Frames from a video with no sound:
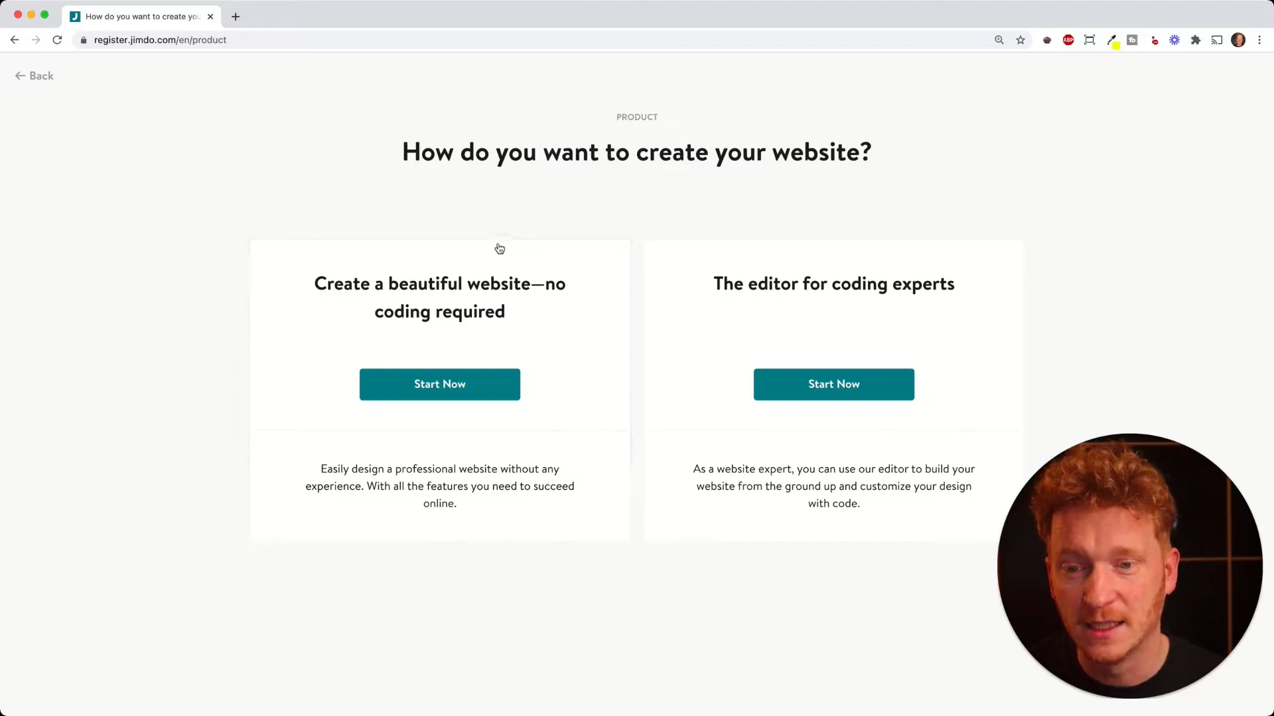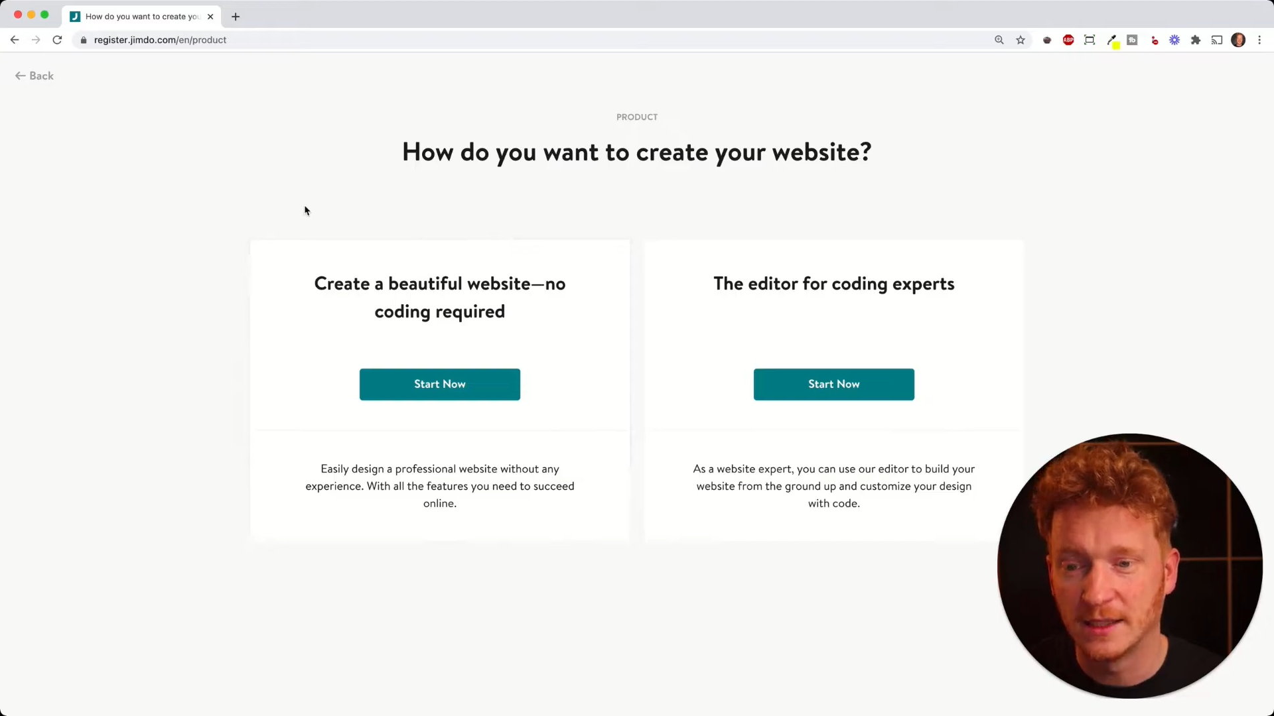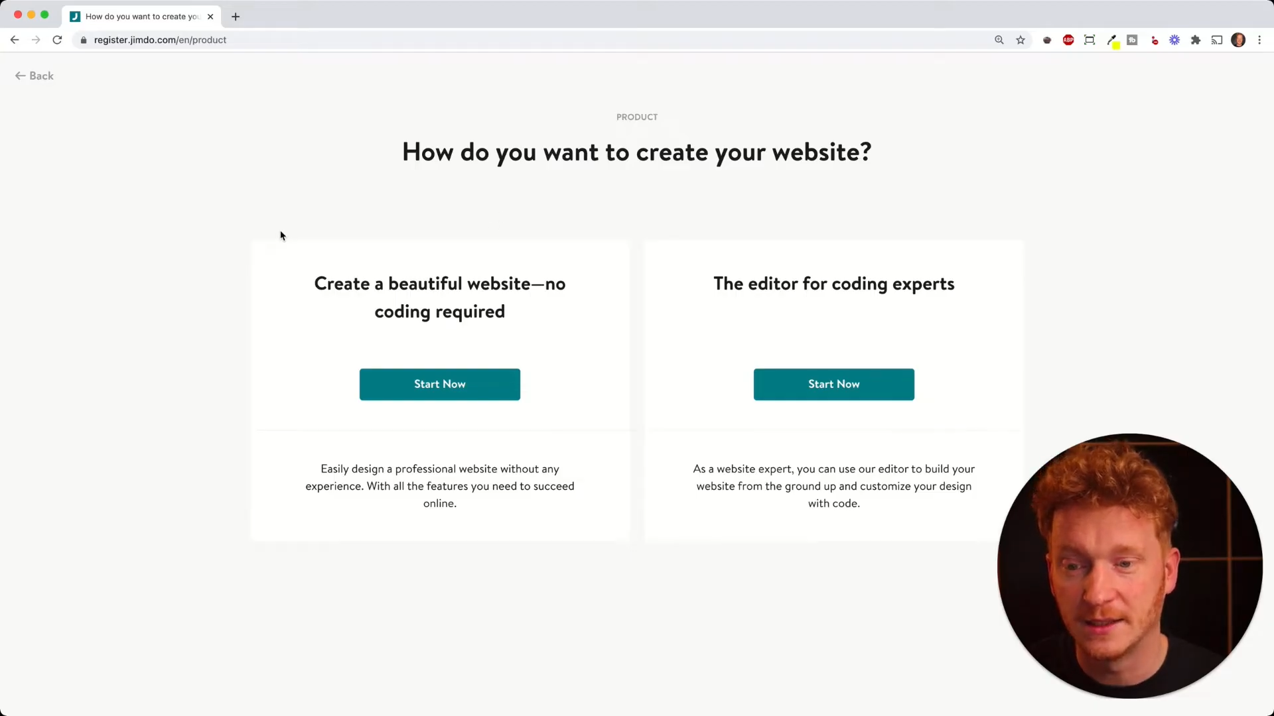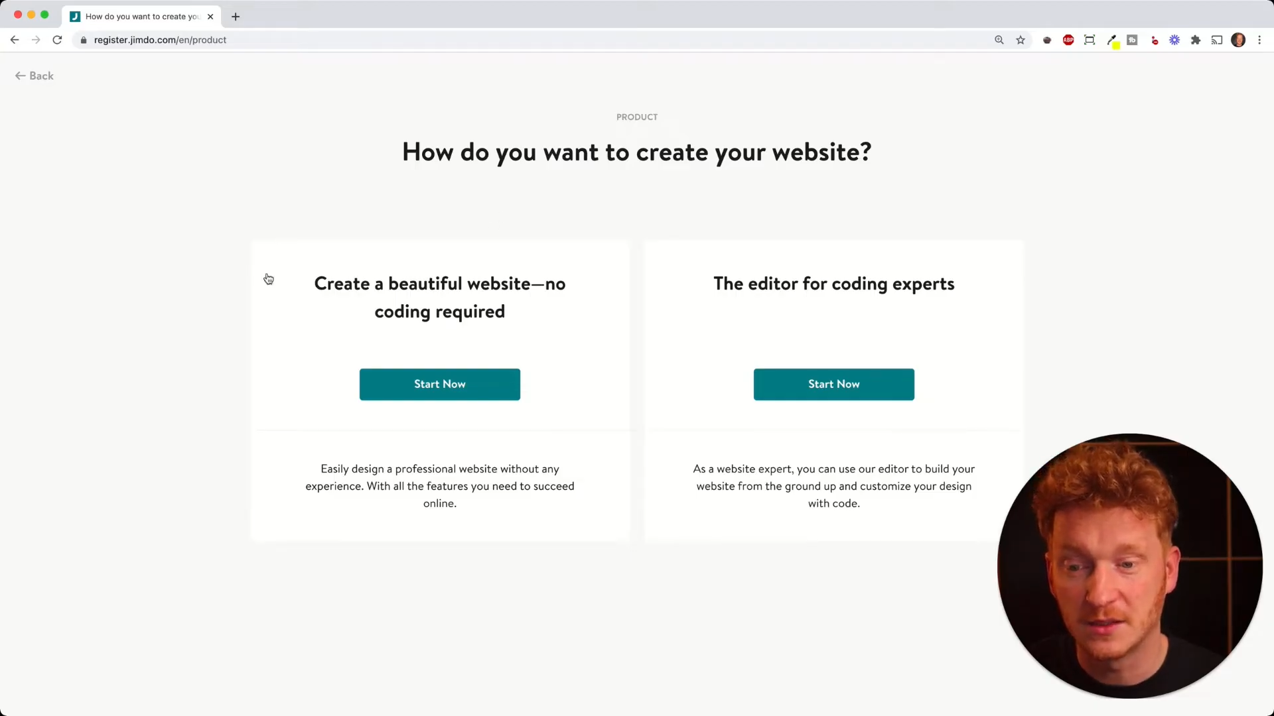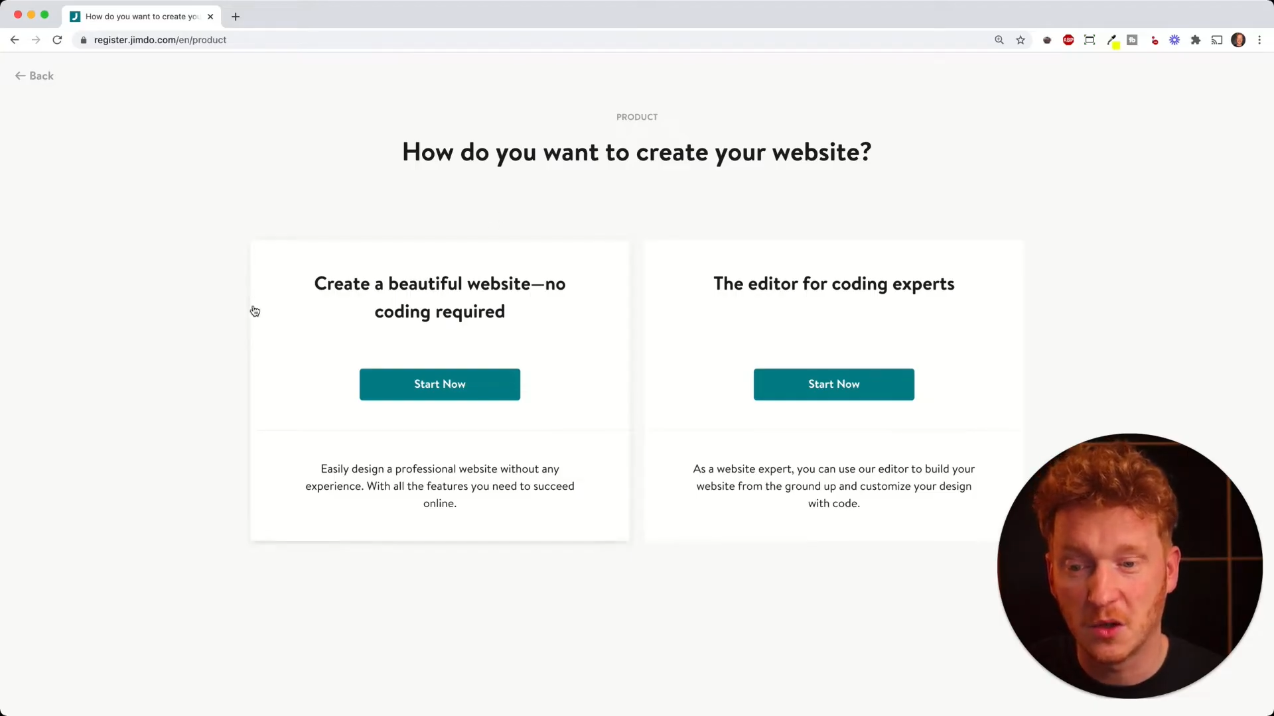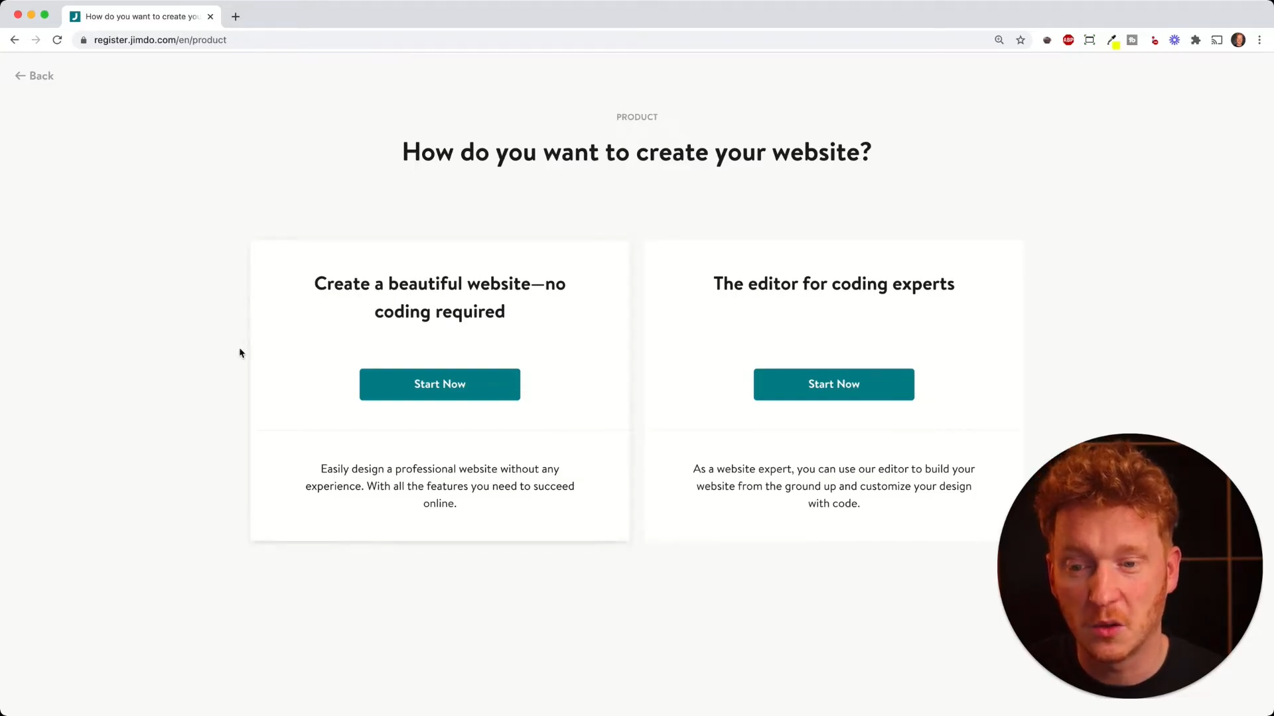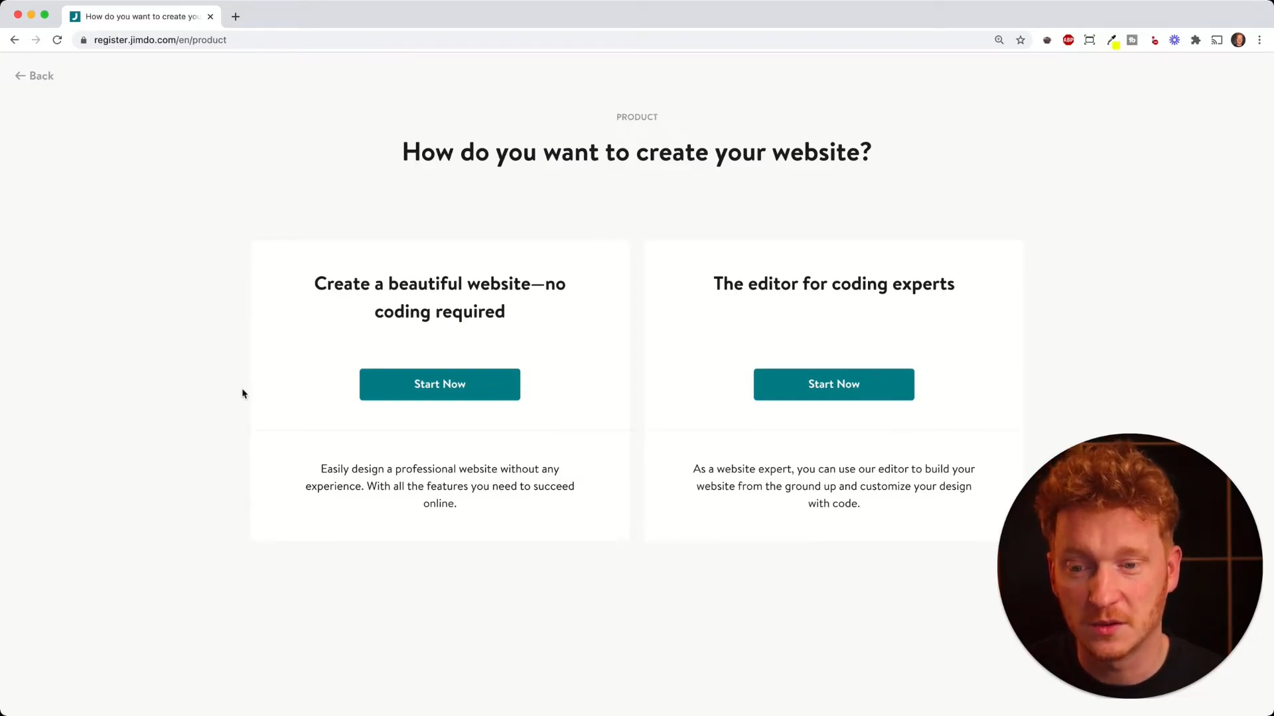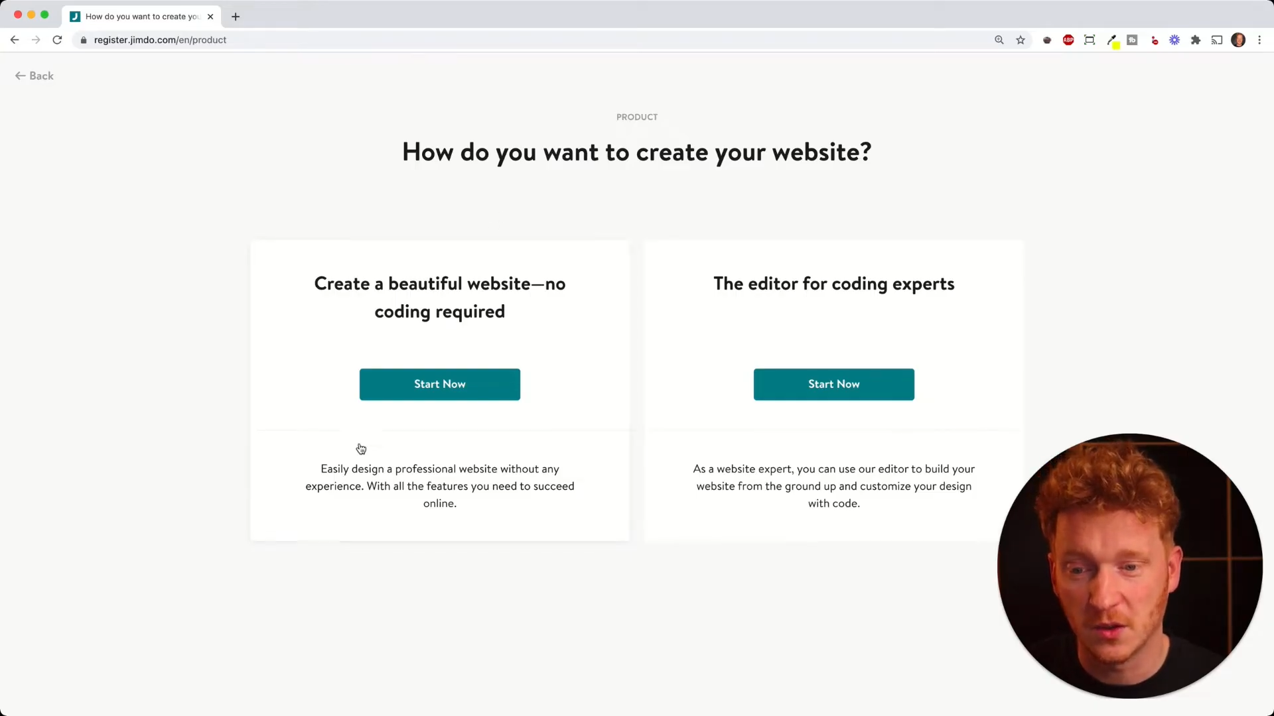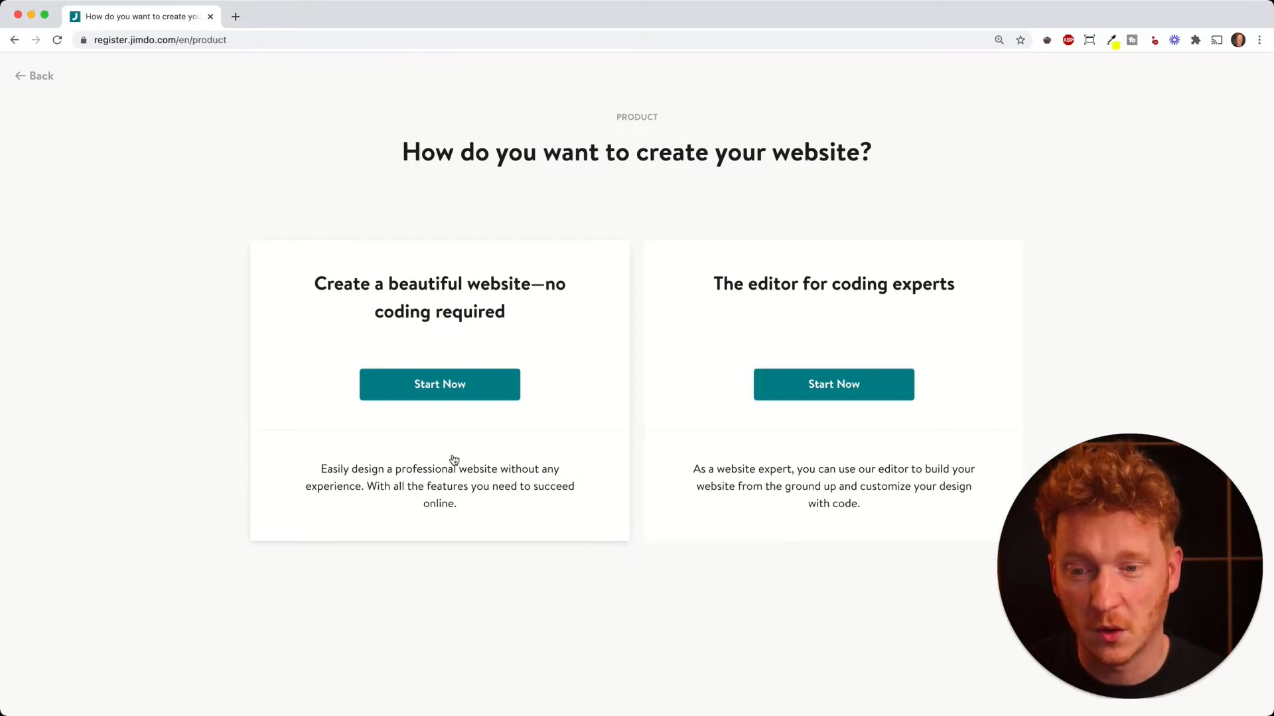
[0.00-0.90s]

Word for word: and it's called